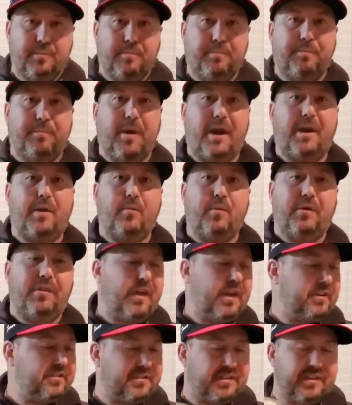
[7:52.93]
Paint with
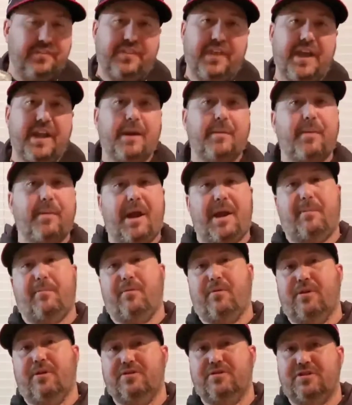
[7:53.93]
a synthetic
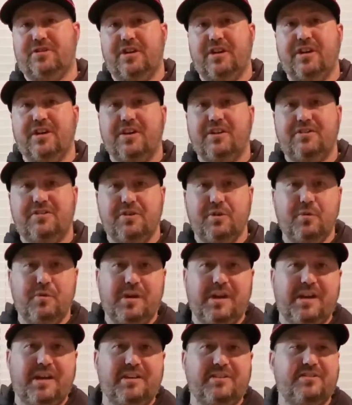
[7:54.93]
paintbrush.
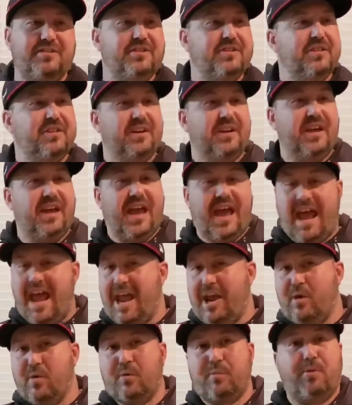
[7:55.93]
2-inch
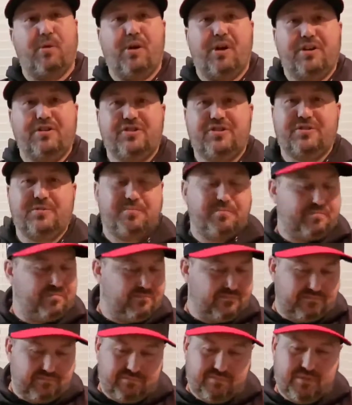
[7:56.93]
angled brush.
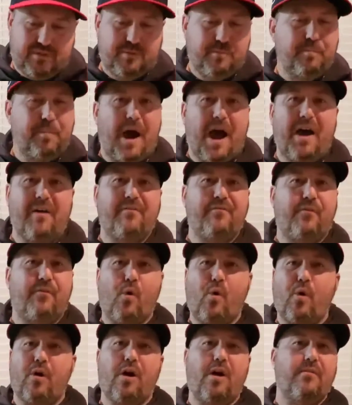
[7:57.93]
Buy
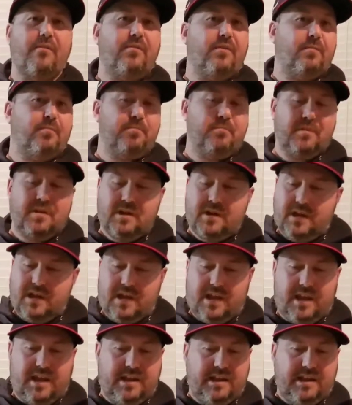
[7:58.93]
4 of them, and